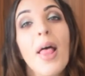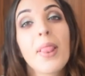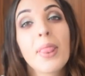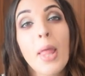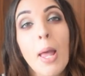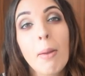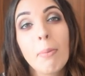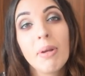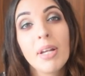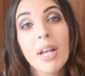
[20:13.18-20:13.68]

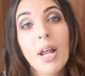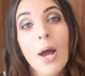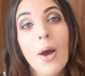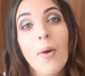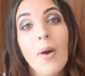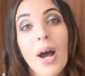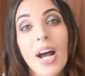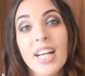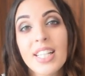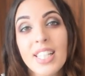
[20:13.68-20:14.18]
Let me
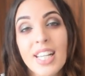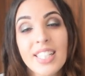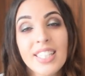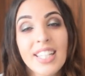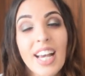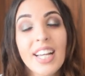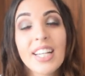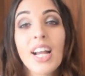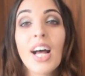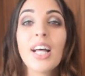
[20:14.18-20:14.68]
know. As I
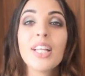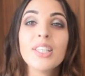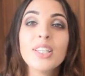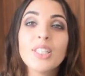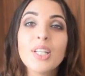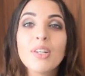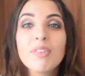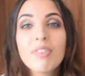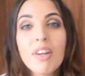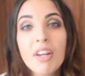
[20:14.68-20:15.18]
said, I
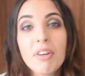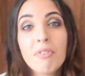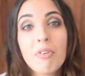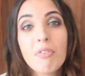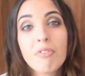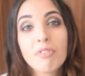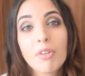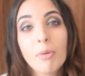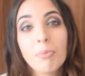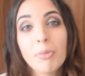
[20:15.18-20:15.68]
love
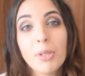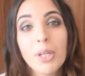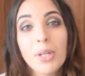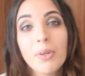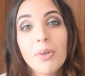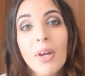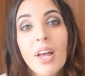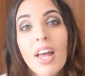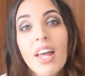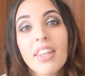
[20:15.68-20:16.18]
hearing from
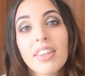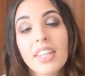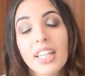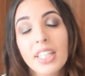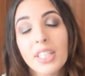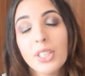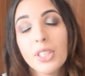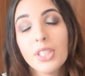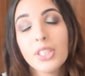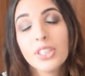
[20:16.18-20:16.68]
you.
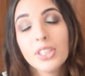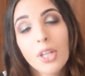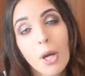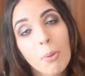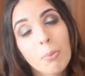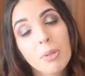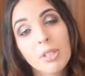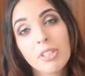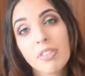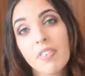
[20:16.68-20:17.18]
Thank you
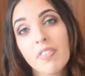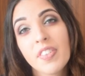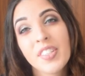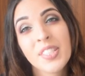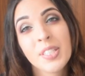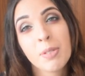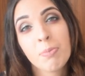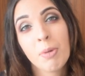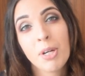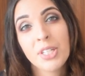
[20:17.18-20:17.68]
so much for
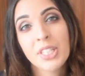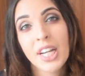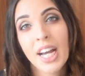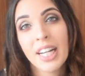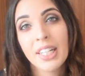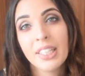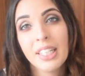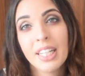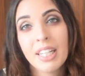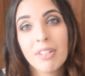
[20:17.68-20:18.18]
visiting my
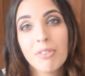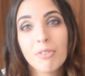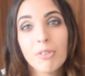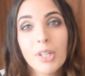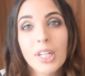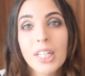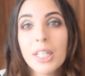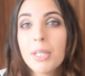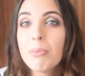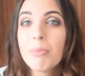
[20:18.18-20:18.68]
channel. It
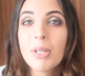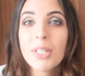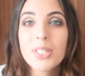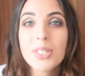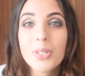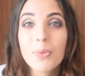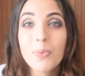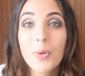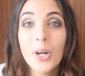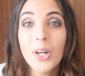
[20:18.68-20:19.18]
really
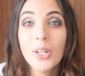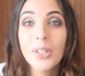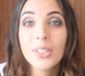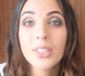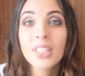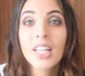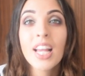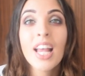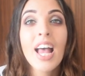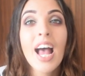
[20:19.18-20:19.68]
means the
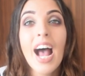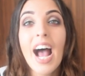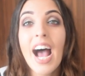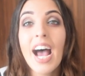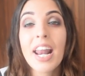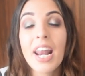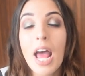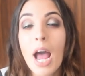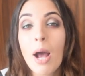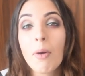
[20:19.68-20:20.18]
world.
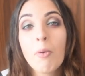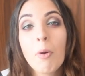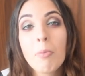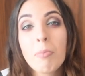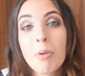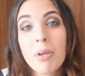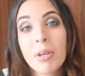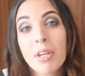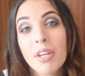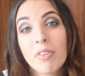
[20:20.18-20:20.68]
And I will
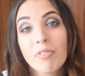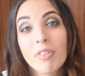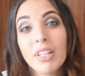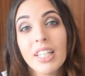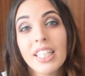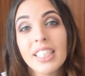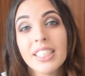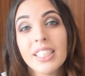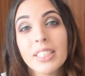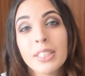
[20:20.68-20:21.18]
be
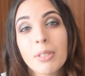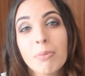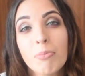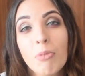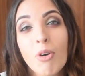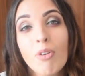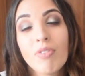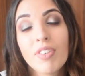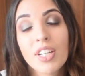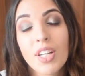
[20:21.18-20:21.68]
releasing some
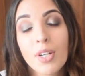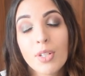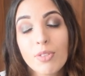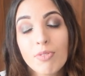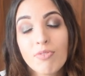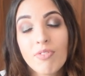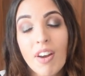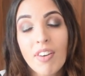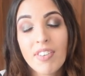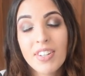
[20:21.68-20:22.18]
more videos
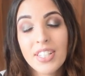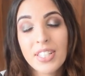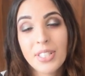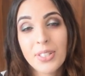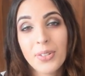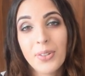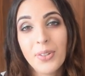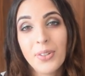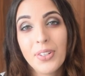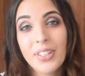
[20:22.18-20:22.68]
very
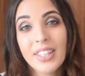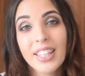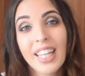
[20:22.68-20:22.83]
soon.